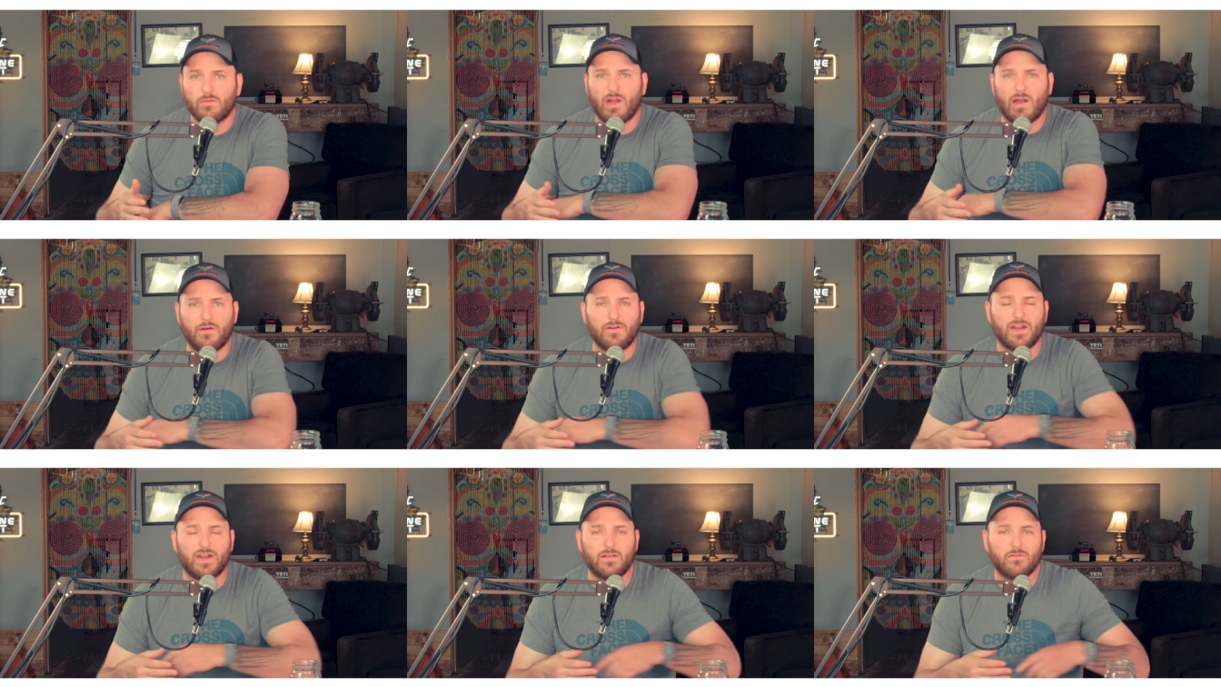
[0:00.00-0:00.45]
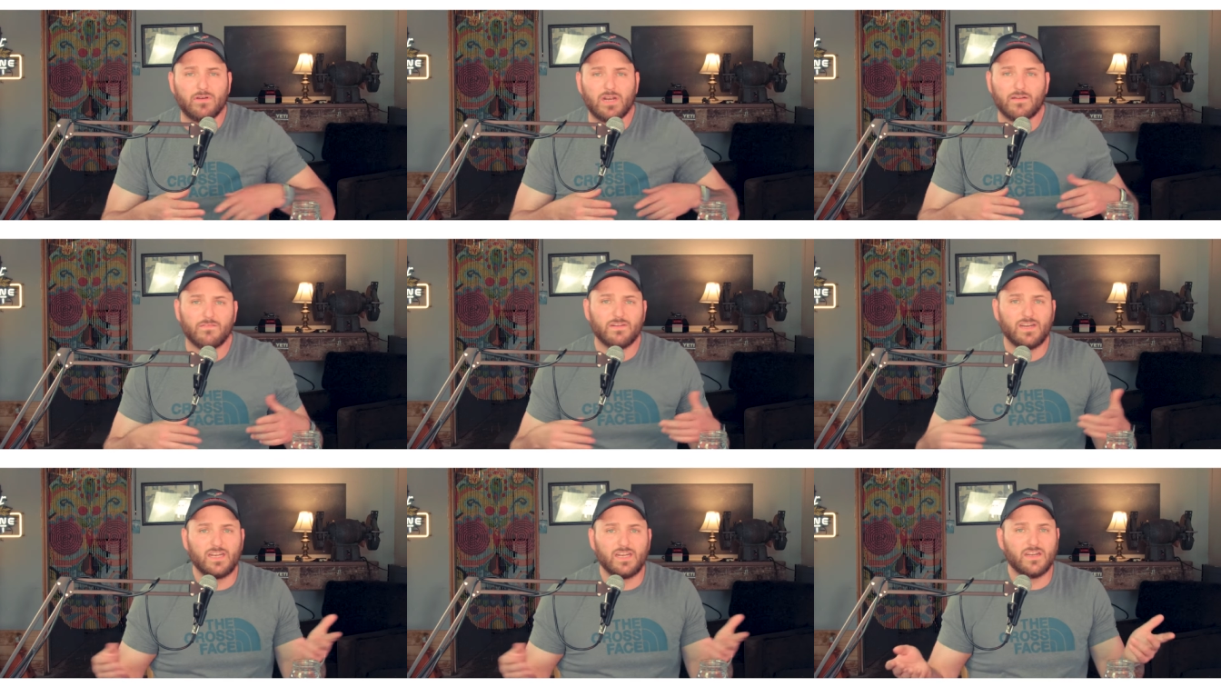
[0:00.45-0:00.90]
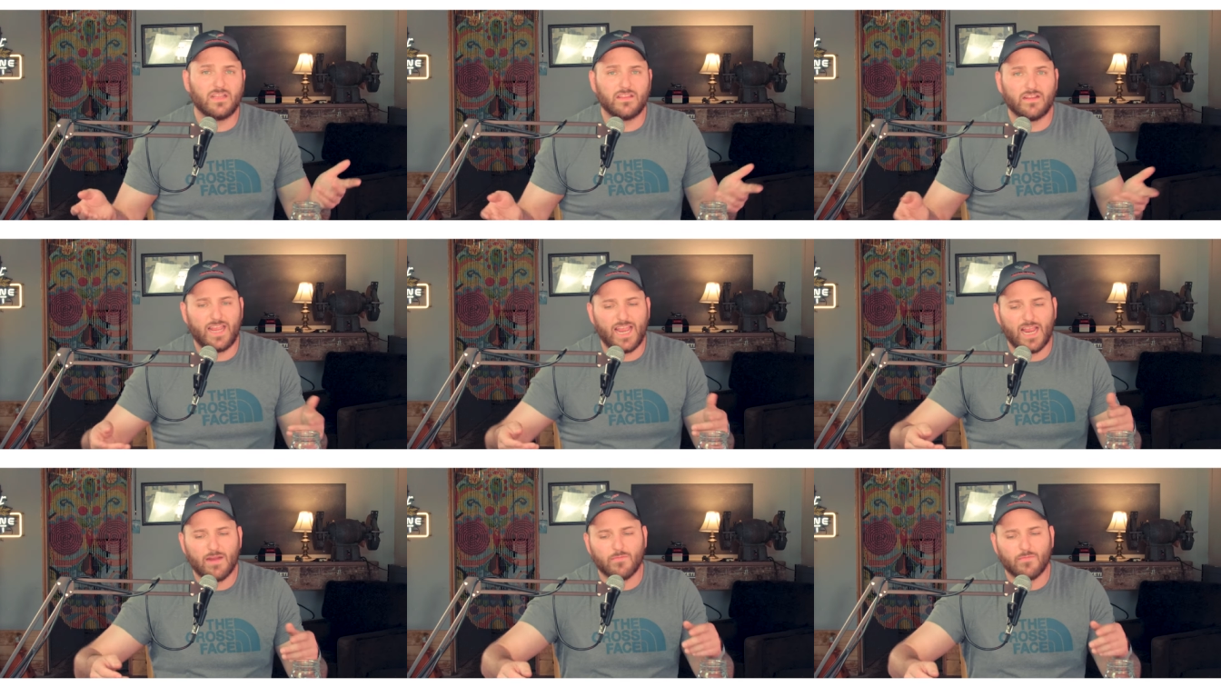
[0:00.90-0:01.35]
why would anyone ever need another
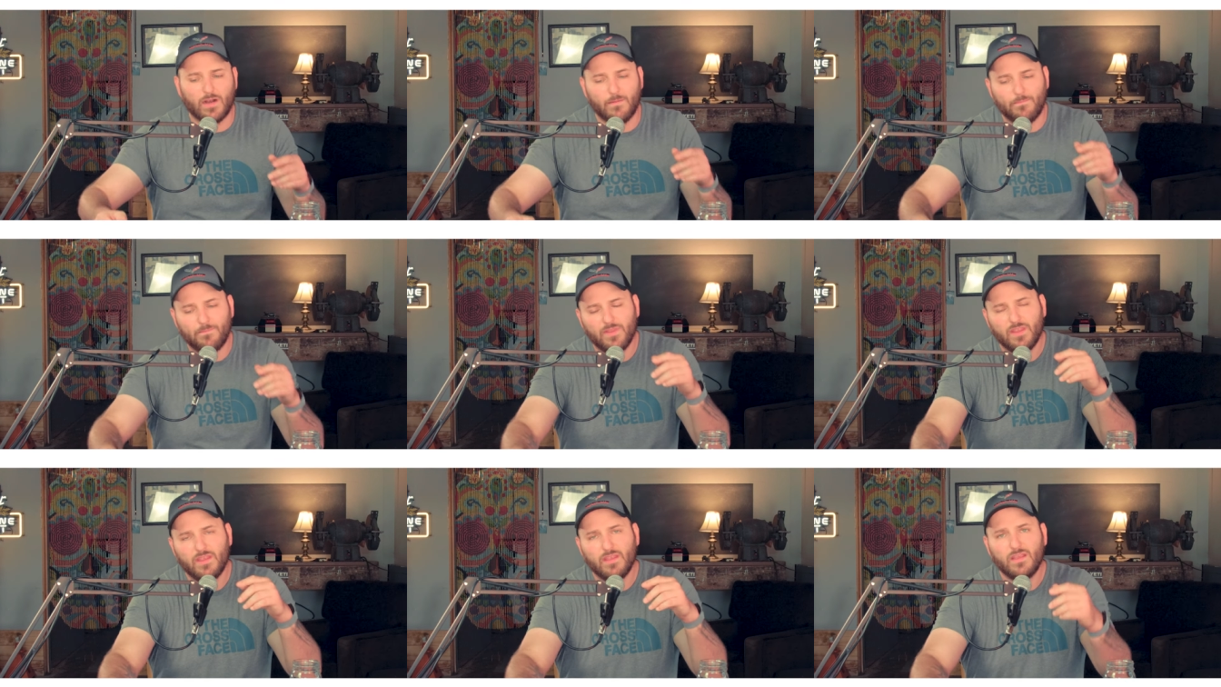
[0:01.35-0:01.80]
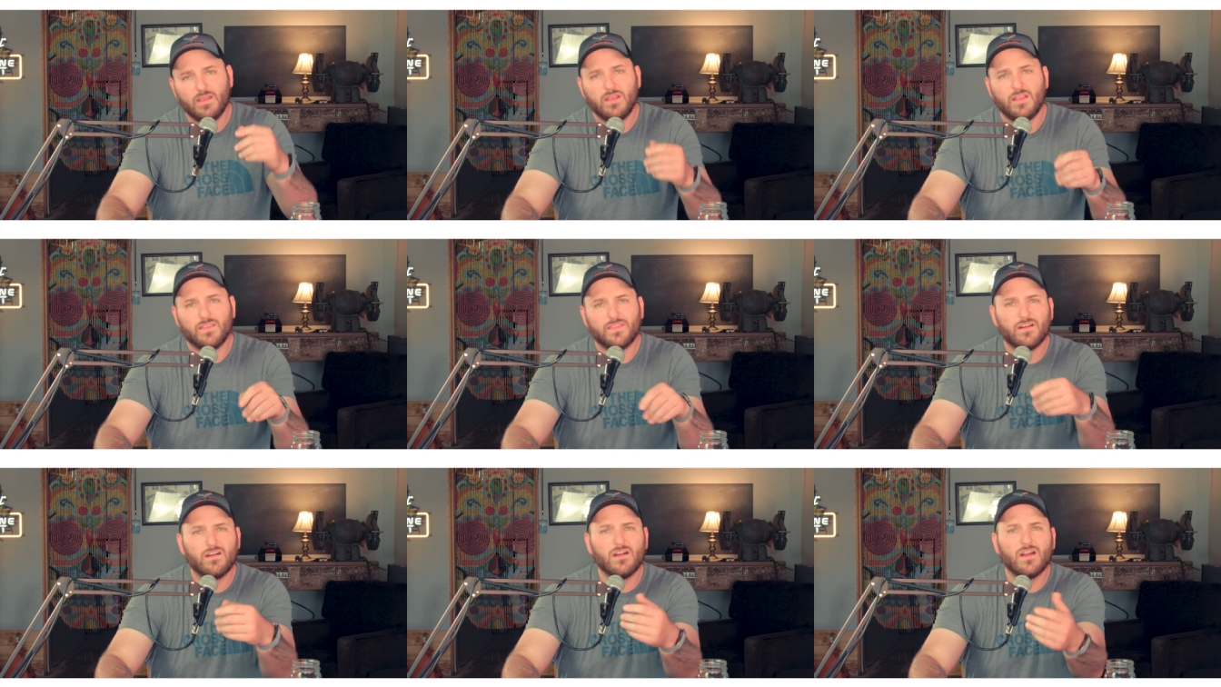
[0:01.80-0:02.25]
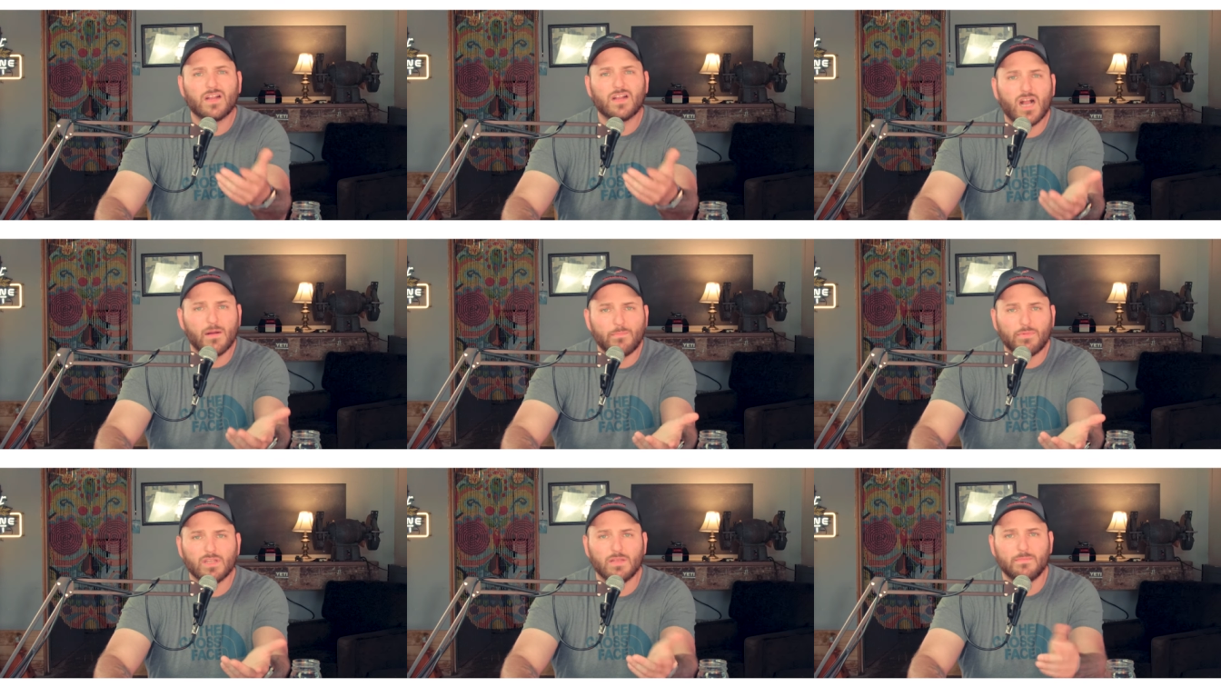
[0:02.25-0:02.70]
camera? There are a
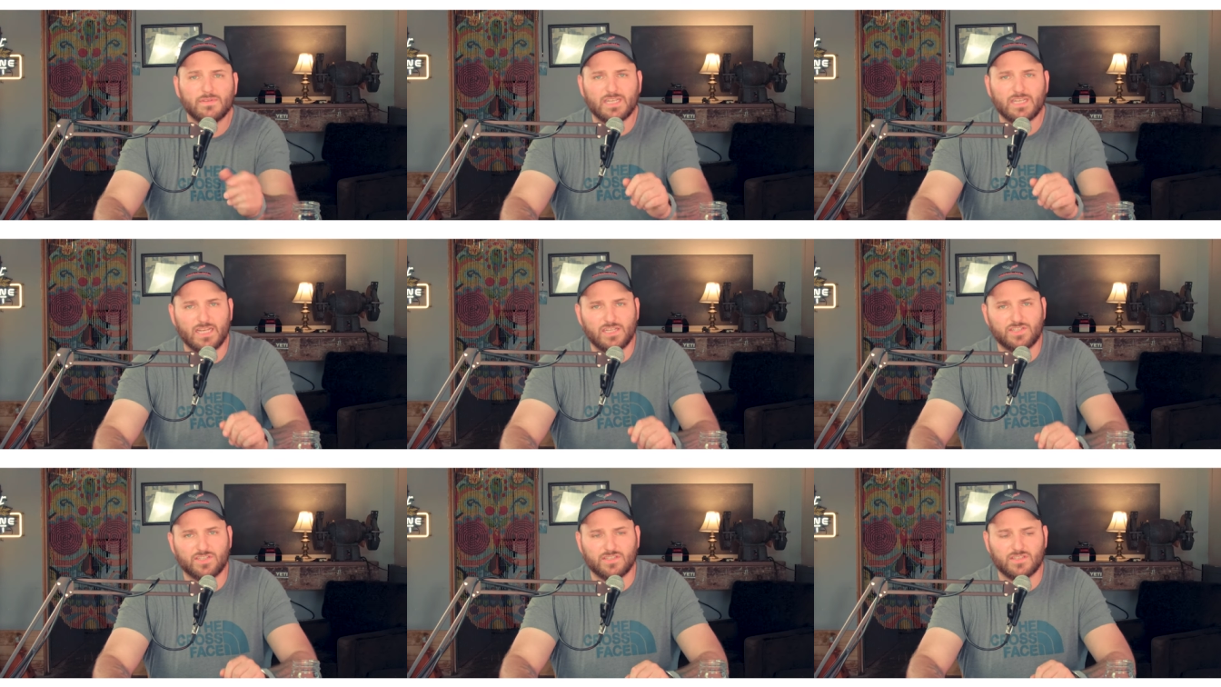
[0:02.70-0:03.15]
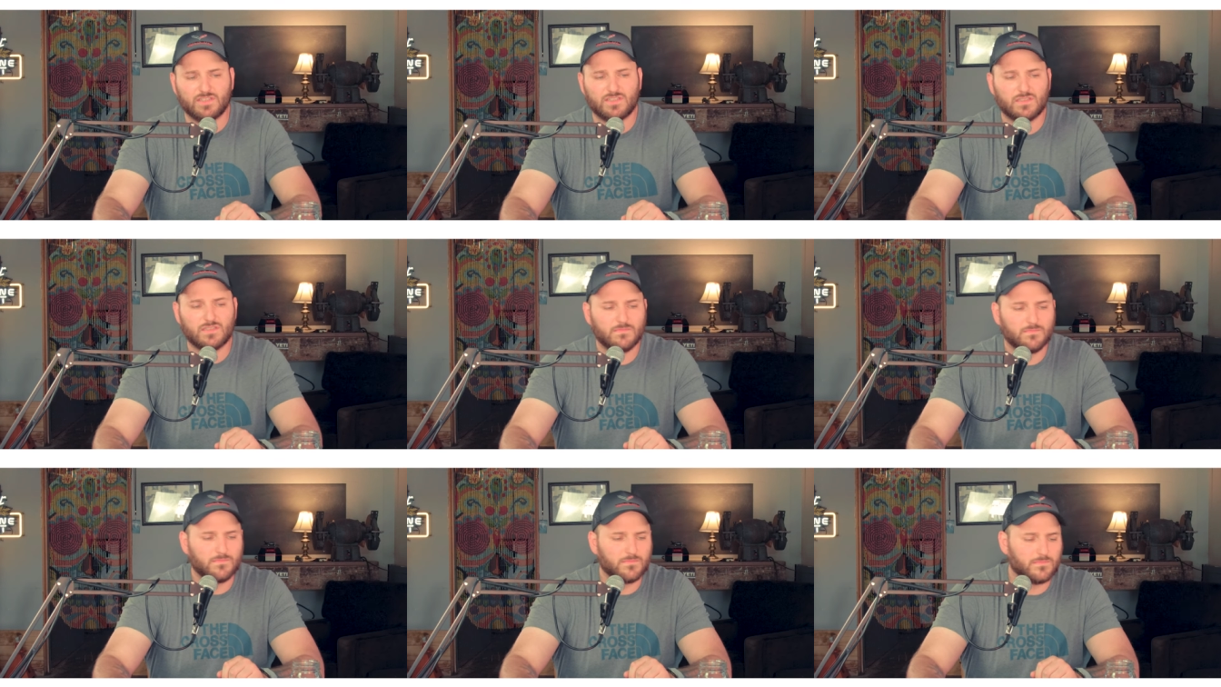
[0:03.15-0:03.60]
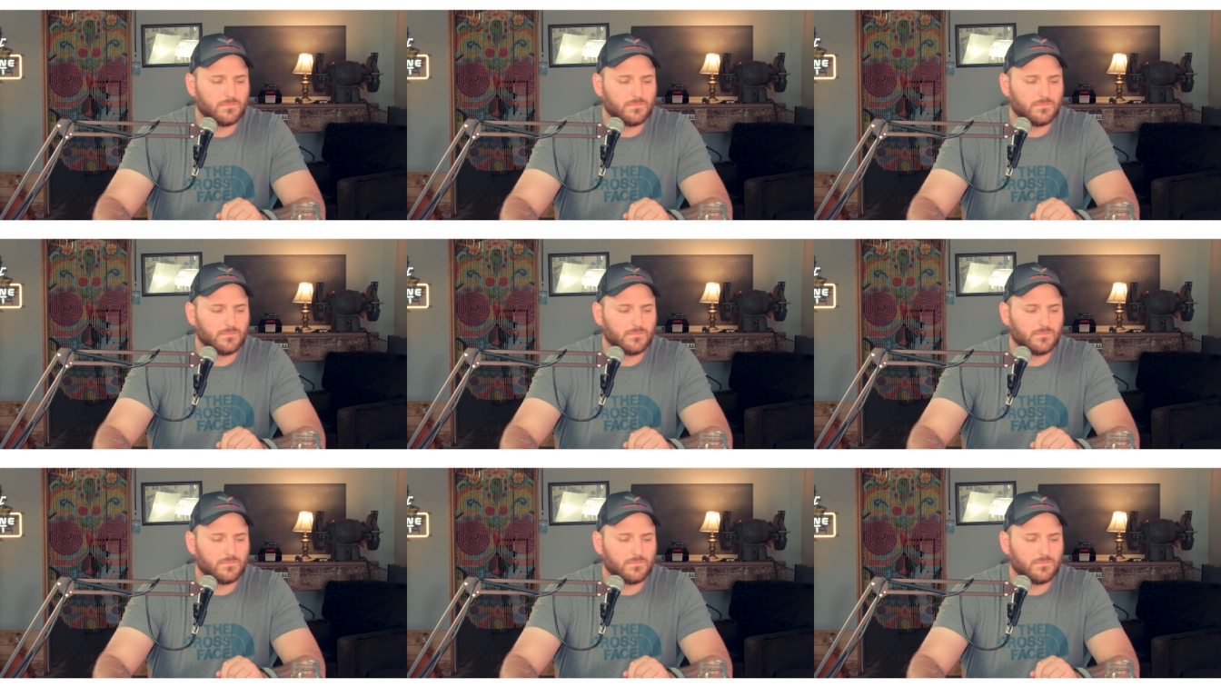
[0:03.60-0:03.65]
couple limitations.